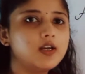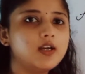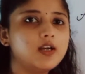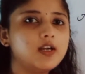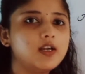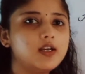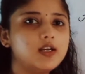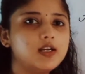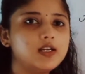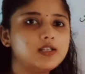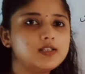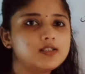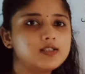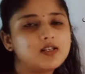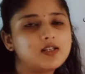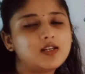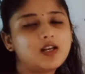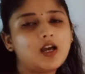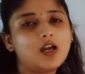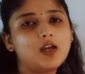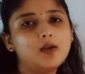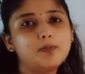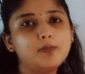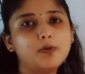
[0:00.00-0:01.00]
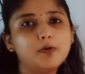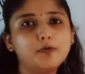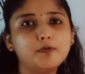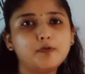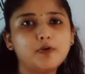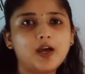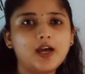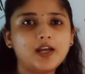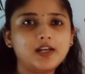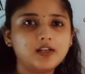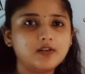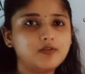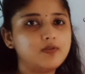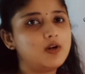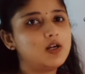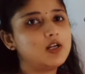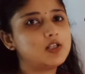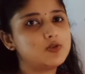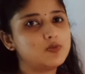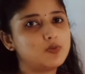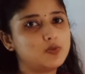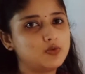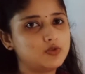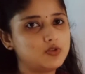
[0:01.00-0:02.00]
It is a type of van der
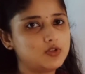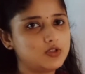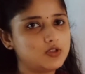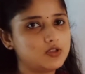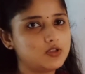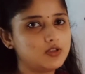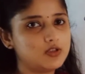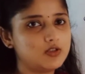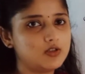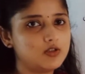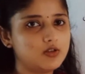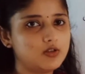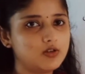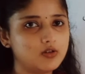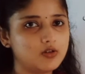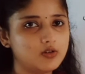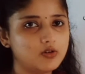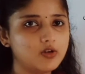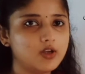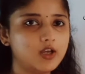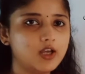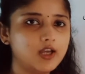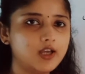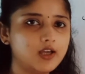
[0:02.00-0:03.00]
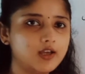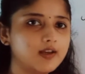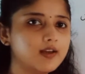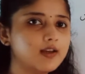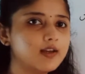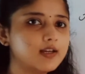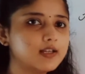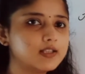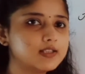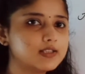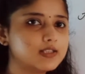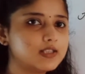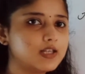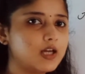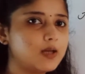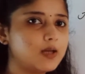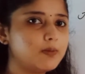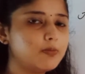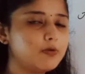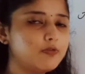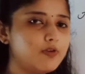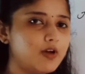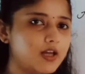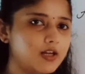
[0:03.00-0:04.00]
Waals force. Okay, it's a type
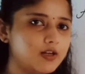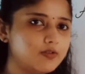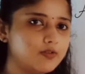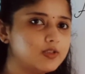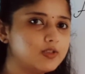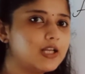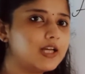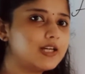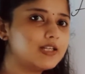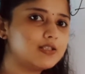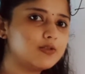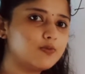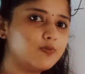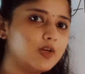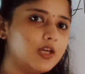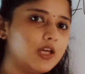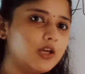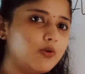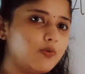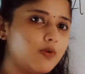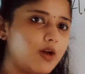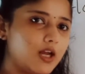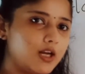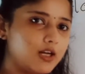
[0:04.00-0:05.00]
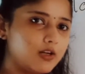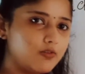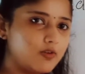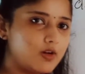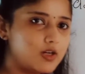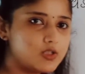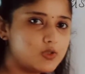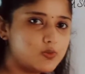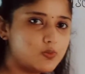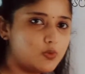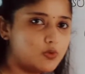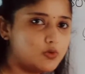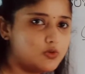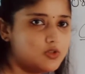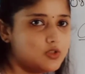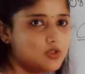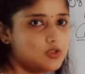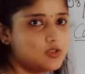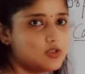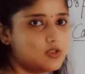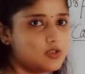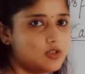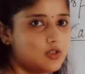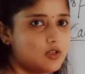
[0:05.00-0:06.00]
of that is weak van der Waals
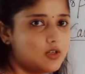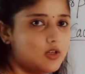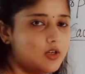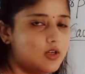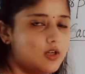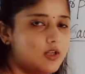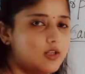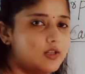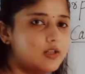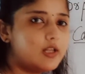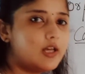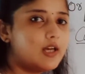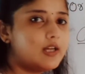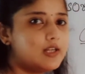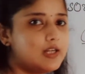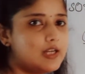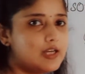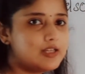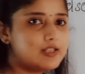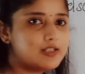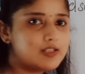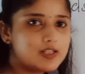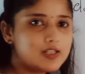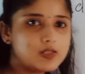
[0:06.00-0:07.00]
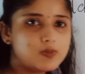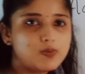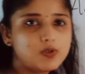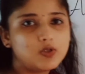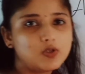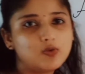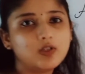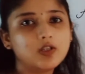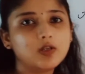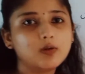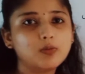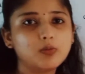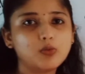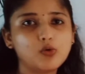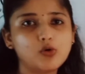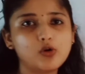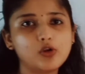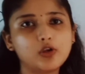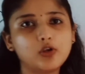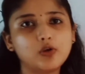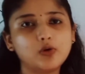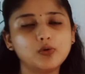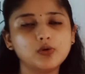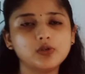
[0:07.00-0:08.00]
forces that exist between the
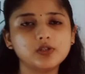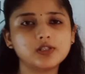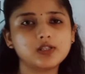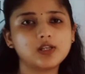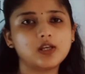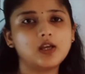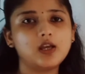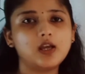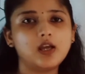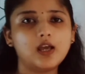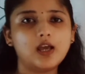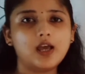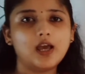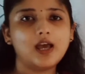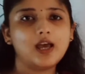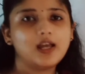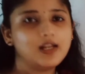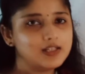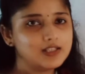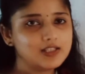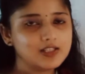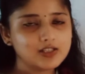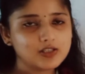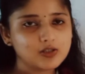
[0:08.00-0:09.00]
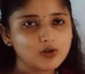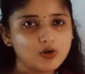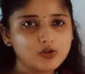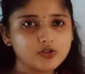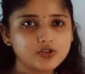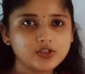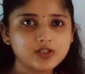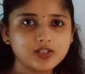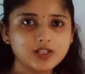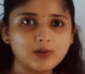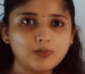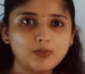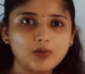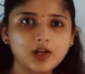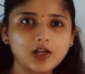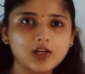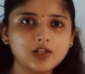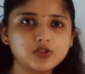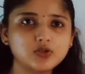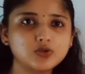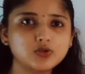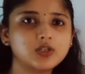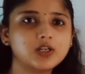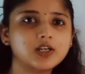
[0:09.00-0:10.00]
molecules, and it is also similar
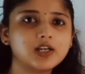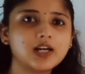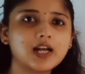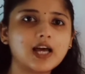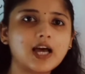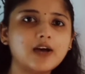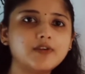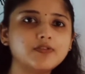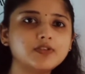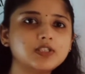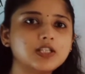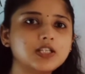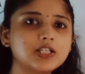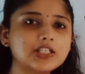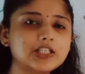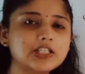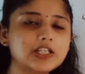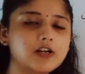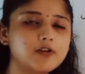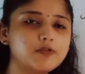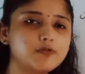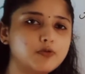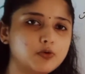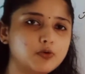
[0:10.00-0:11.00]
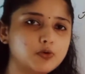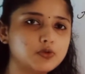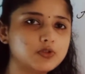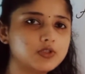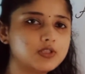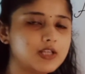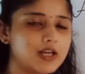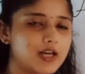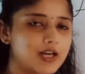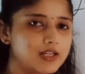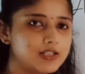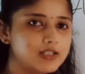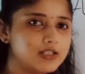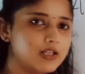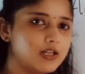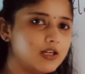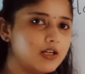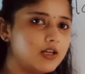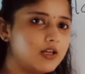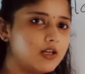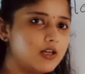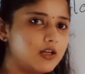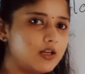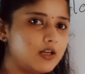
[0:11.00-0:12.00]
to the gravitational force that
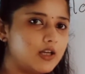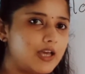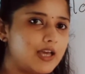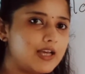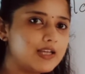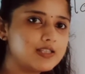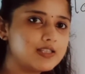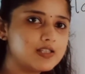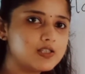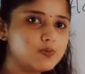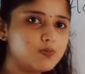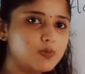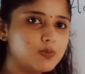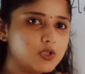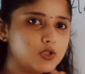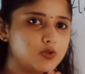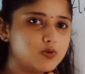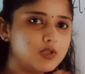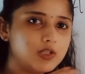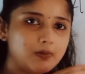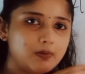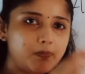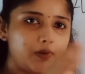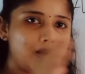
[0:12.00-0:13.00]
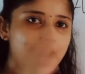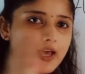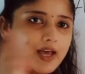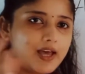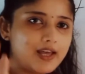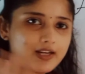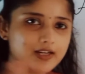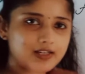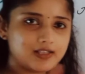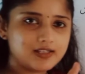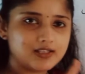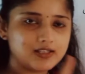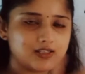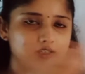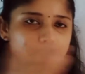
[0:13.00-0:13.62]
exists between the planets.